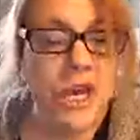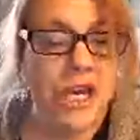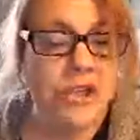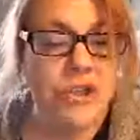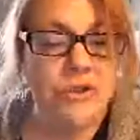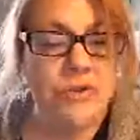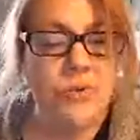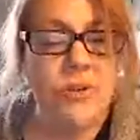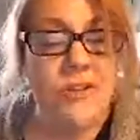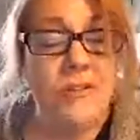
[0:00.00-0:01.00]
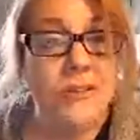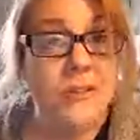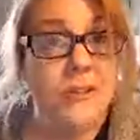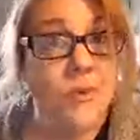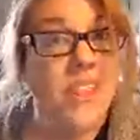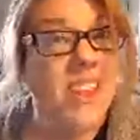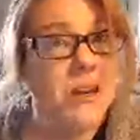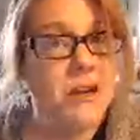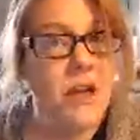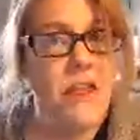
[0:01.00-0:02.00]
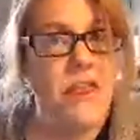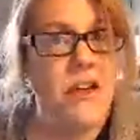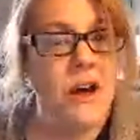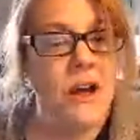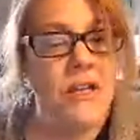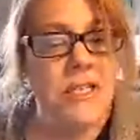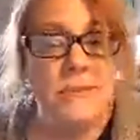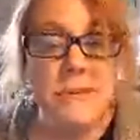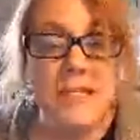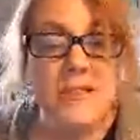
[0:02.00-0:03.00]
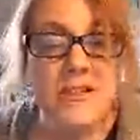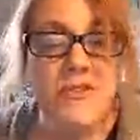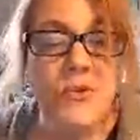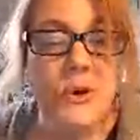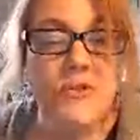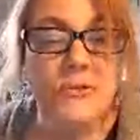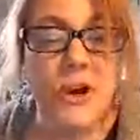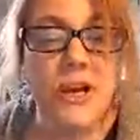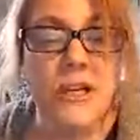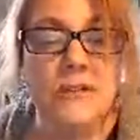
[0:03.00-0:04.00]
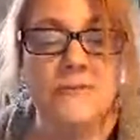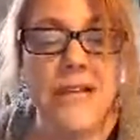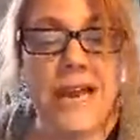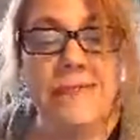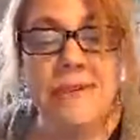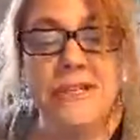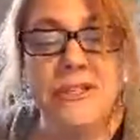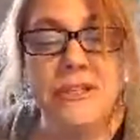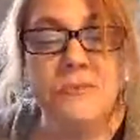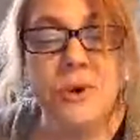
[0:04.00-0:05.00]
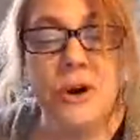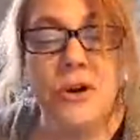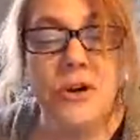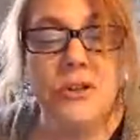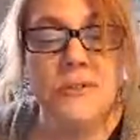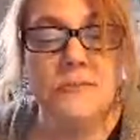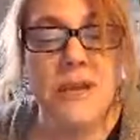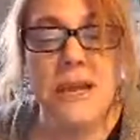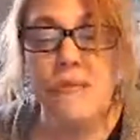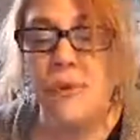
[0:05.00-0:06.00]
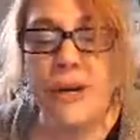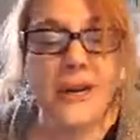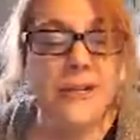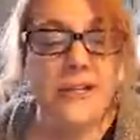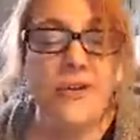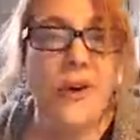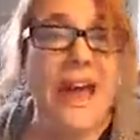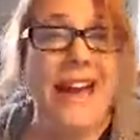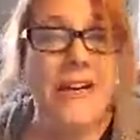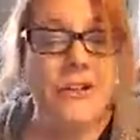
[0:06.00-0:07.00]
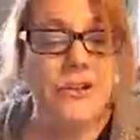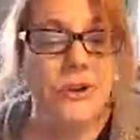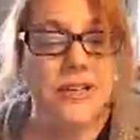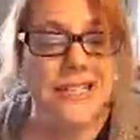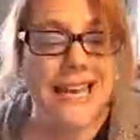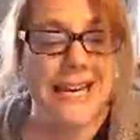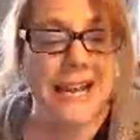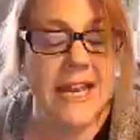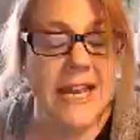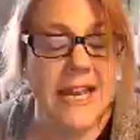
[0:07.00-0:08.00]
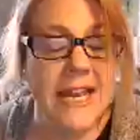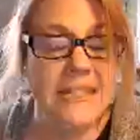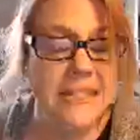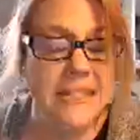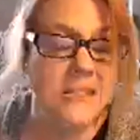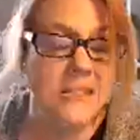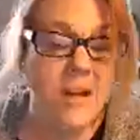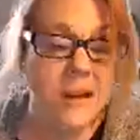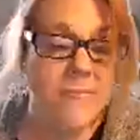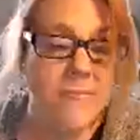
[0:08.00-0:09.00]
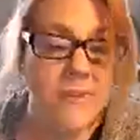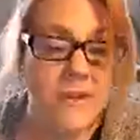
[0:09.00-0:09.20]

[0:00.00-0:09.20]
Issues within the domestic forefront and business partners may bring, added stress and headaches at this time.